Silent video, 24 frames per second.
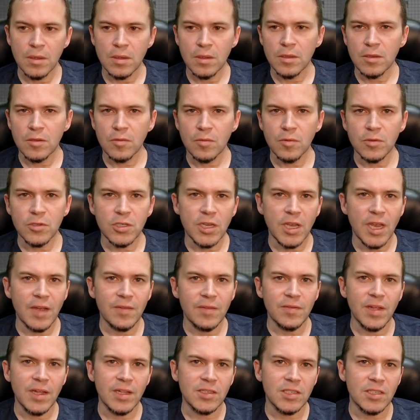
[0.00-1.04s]
So once you
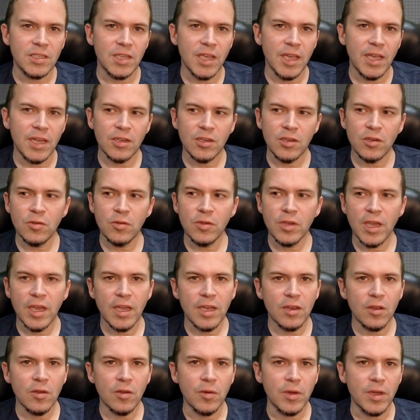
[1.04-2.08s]
have that set, you
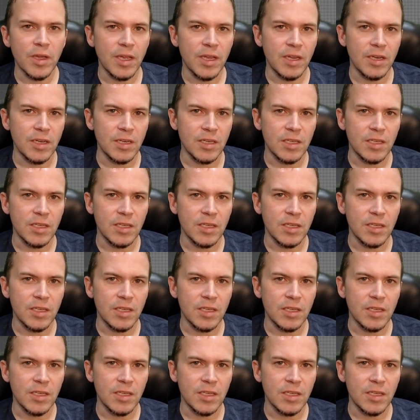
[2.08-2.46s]
can go ahead and